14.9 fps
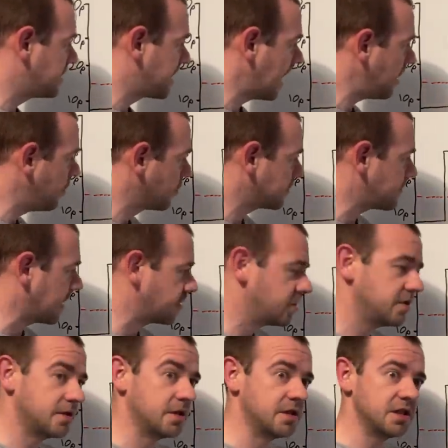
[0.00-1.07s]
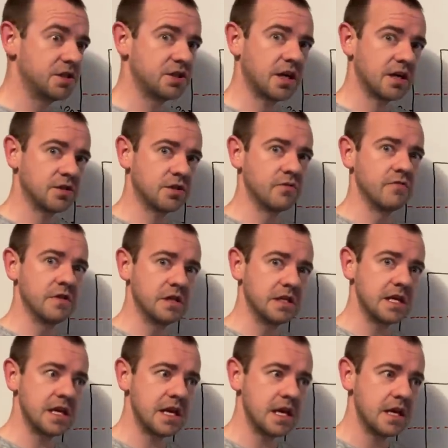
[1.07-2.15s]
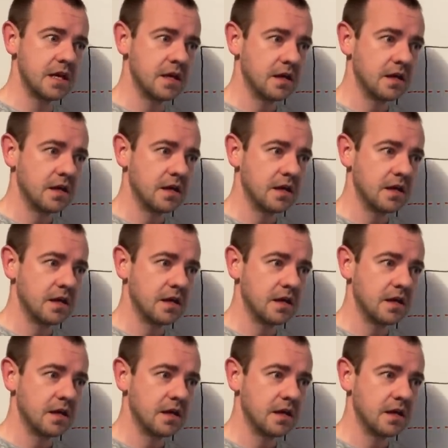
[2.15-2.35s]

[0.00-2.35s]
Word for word: tell those batches to discharge during the day